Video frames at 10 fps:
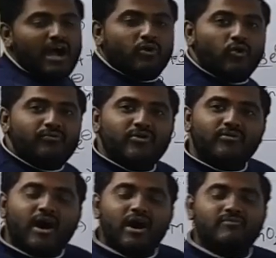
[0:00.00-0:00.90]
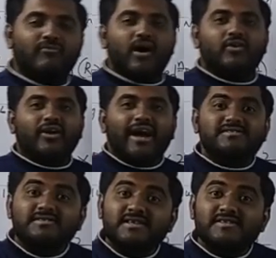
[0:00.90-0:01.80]
I hope you followed,
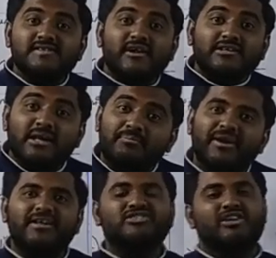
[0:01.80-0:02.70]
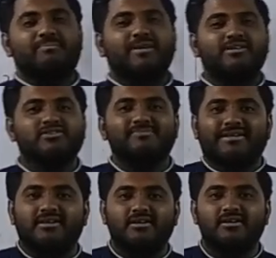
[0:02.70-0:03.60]
guys. This is a different step in this
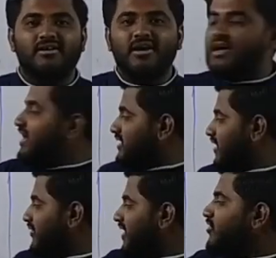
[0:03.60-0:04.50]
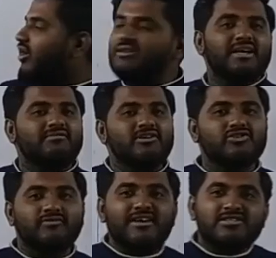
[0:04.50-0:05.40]
method. Now we got the
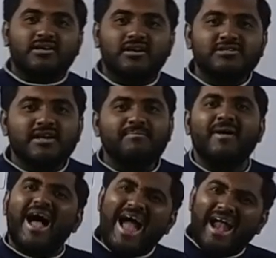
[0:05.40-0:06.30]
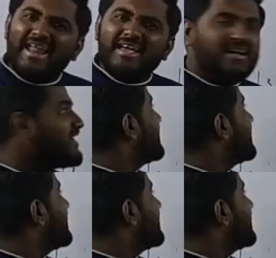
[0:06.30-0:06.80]
equation. What is third step? Adding.